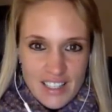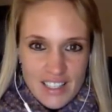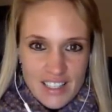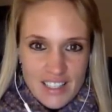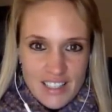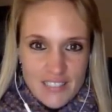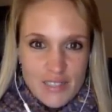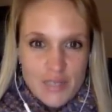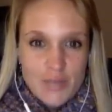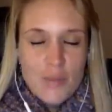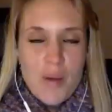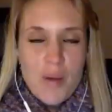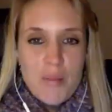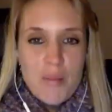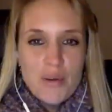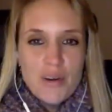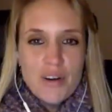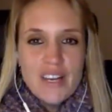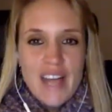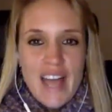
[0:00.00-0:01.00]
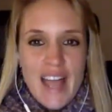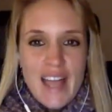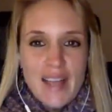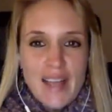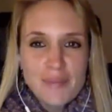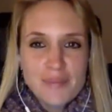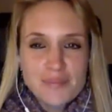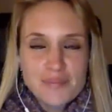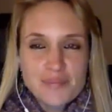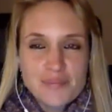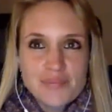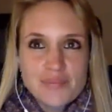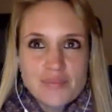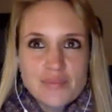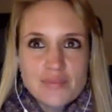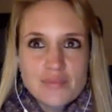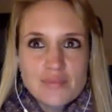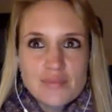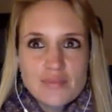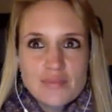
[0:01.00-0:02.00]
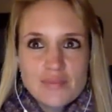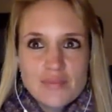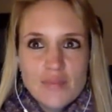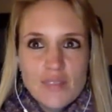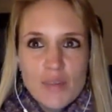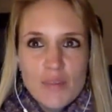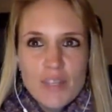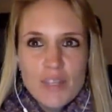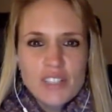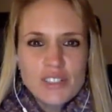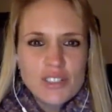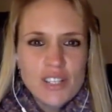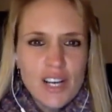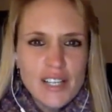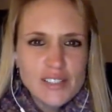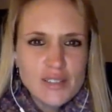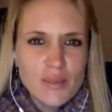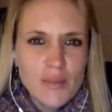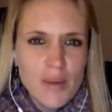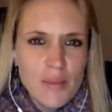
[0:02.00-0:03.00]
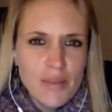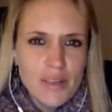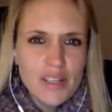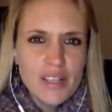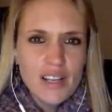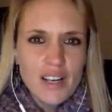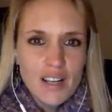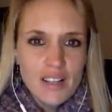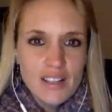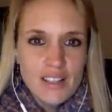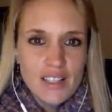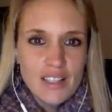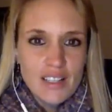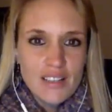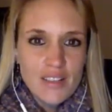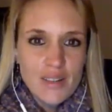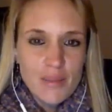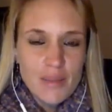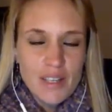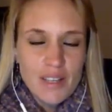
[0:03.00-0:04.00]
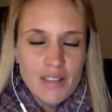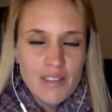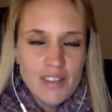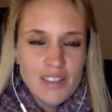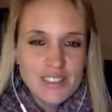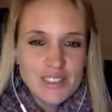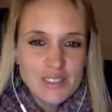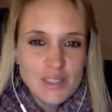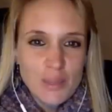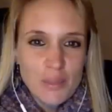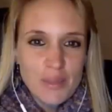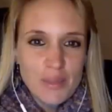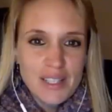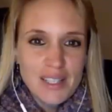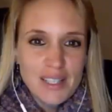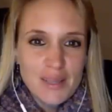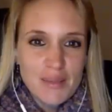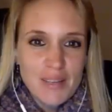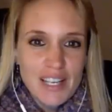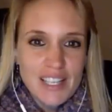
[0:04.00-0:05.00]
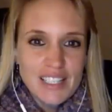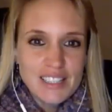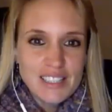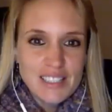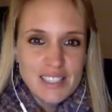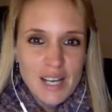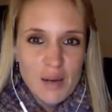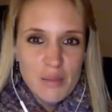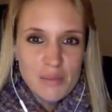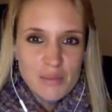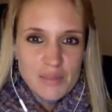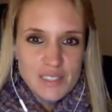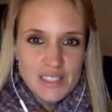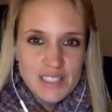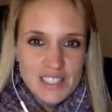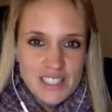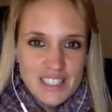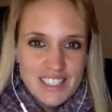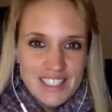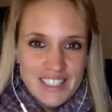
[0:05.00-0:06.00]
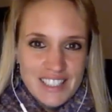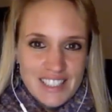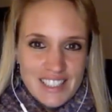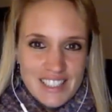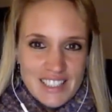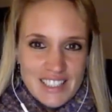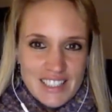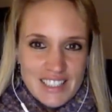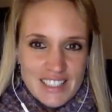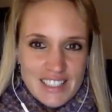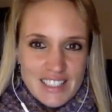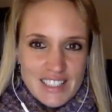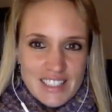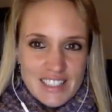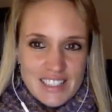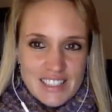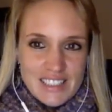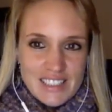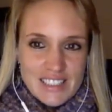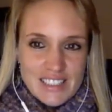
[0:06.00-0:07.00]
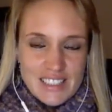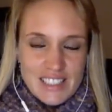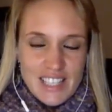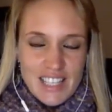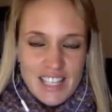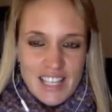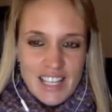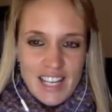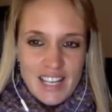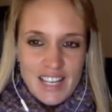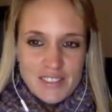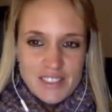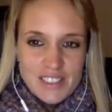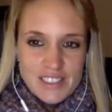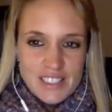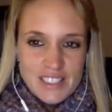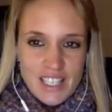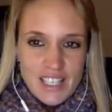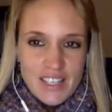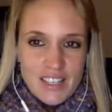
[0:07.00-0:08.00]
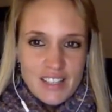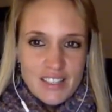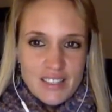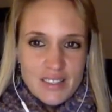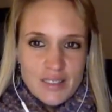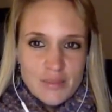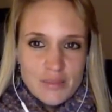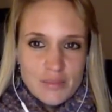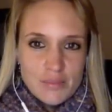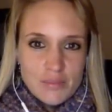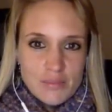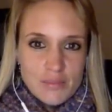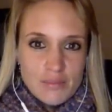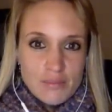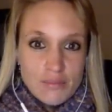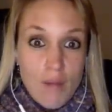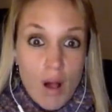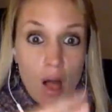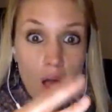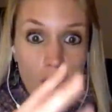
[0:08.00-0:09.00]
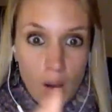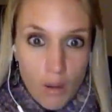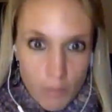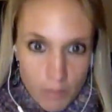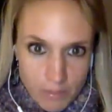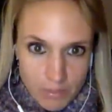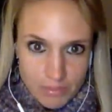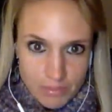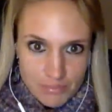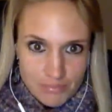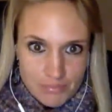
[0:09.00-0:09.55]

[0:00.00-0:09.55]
have to remember a name, and when you try to remember it, you can't think of it. But then when you stop thinking about it, it just comes. It's like that. I'm just sat here, and then Mop.